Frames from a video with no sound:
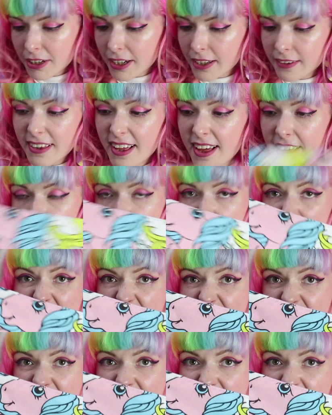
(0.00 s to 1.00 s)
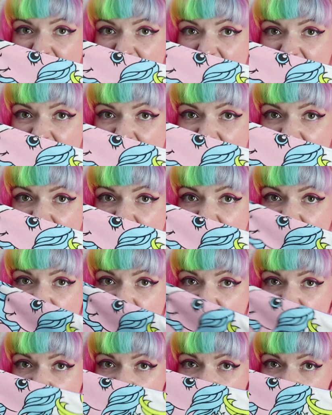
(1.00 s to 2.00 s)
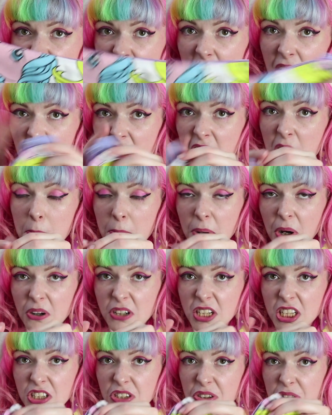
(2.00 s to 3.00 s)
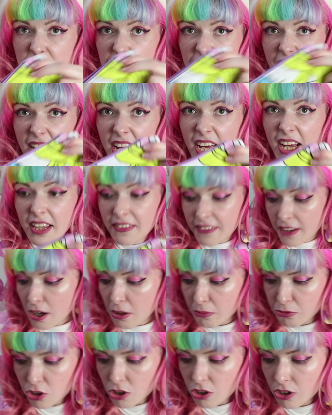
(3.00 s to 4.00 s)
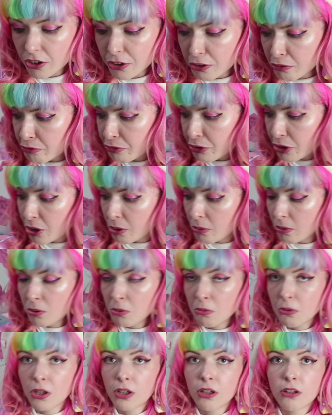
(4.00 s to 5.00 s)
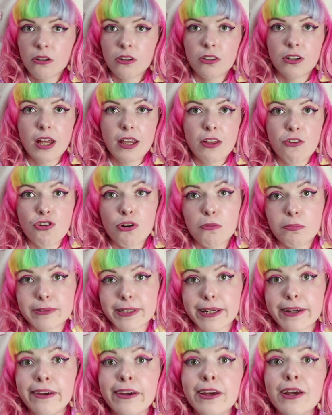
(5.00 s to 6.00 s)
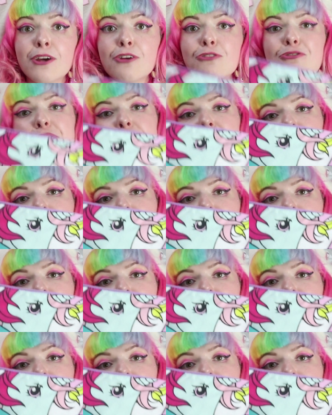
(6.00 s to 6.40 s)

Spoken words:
like this, which is like a vintage pony duvet that I've got on a few, nearly dropped it, a few